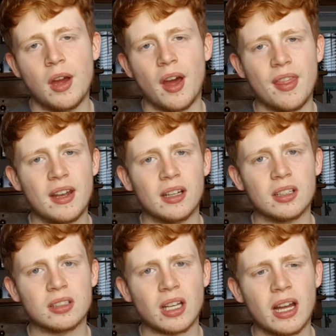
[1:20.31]
And then I
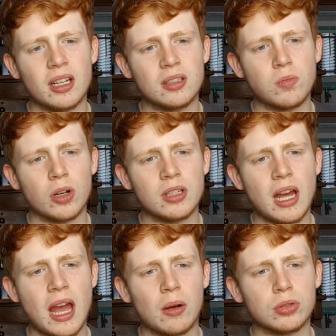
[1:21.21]
decided one
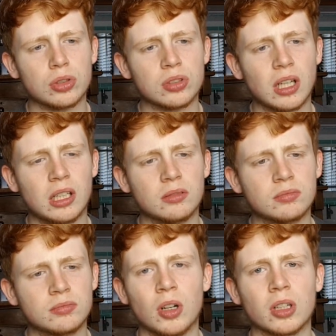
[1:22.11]
day, I was just like,
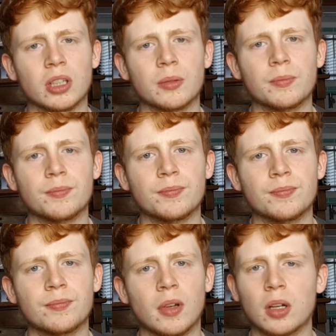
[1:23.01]
fuck it,
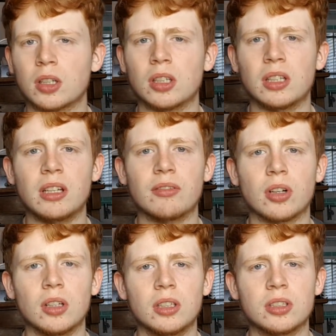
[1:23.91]
I'm going to leave
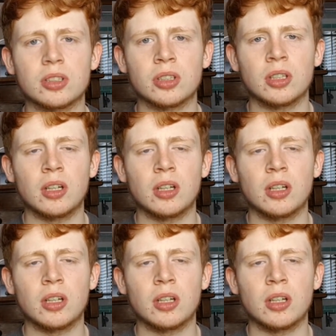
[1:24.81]
college.